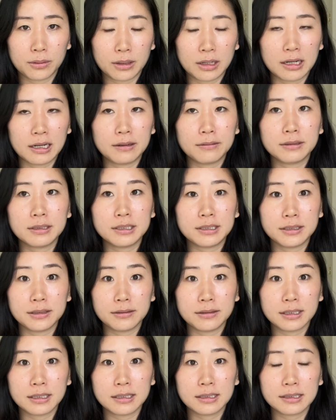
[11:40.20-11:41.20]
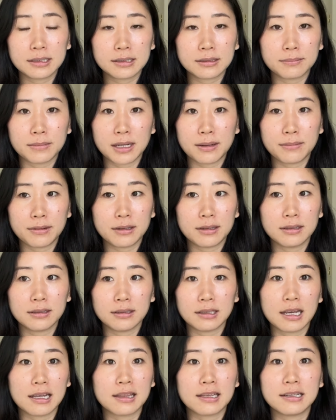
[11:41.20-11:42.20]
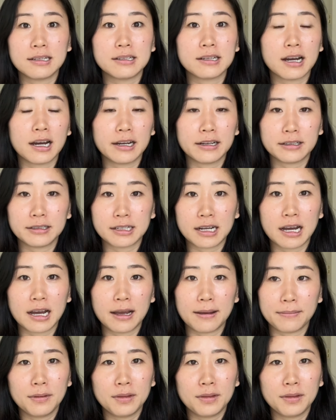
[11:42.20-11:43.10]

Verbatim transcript: And I would do this maybe like the entire time.